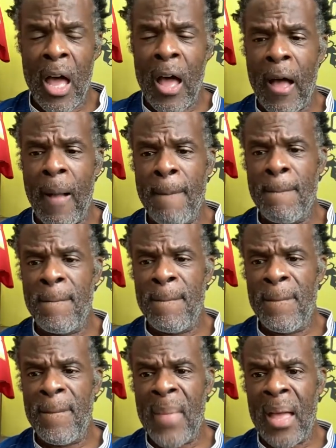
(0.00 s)

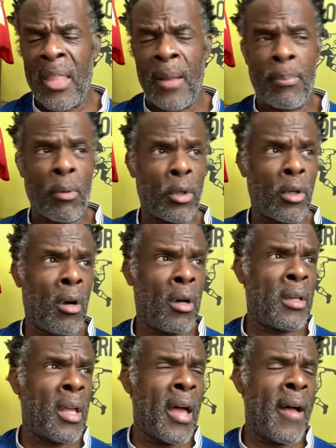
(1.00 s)
And they brought
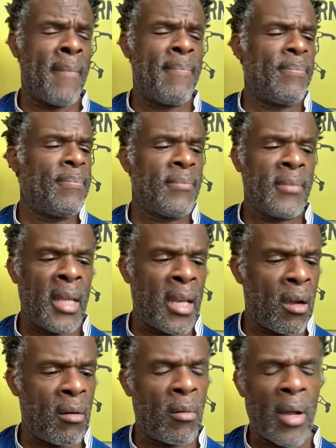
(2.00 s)
on,
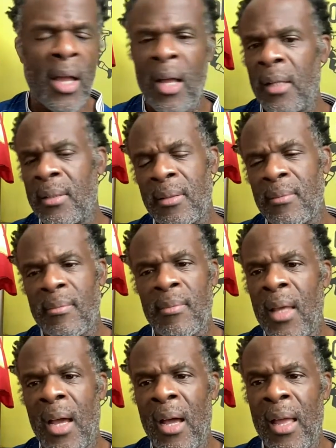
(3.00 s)

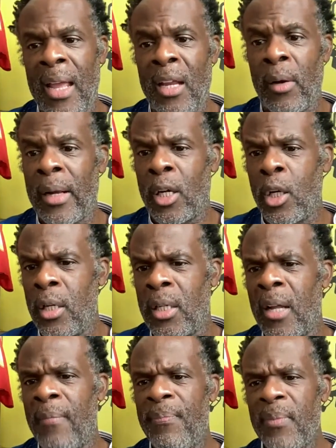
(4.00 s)
Aaron
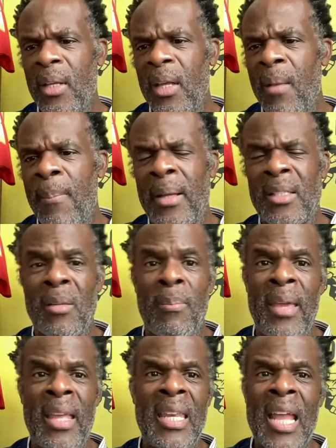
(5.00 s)
Kunda. But to
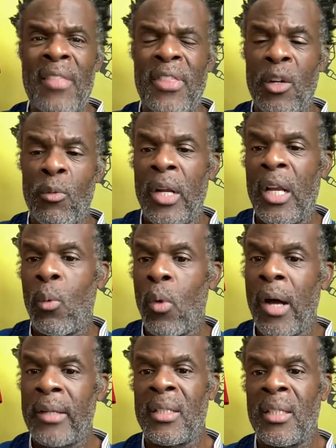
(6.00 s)
me, nothing really
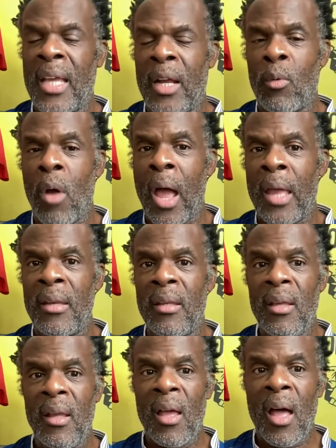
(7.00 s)
worked today, Ryan.
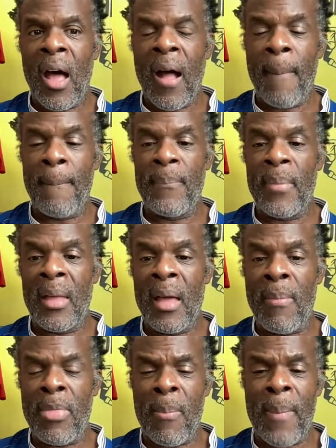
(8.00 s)

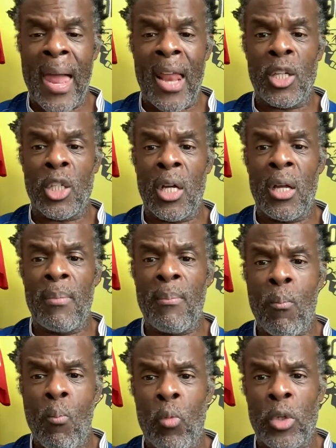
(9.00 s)
The manager
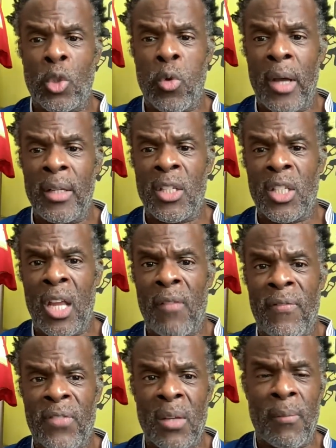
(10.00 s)
was trying to see
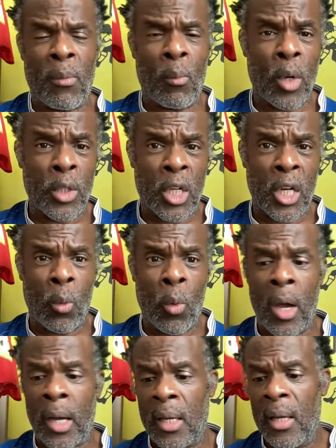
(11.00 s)
if something was going to
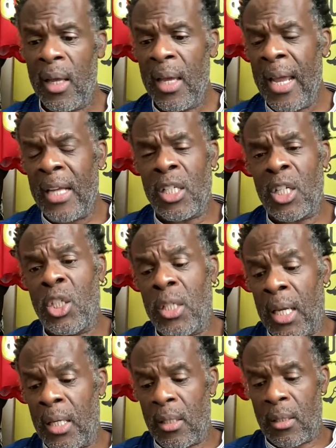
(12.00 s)
work. It just
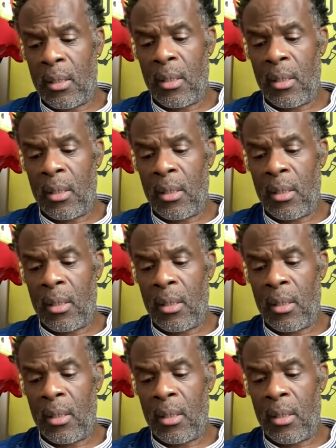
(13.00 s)
didn't.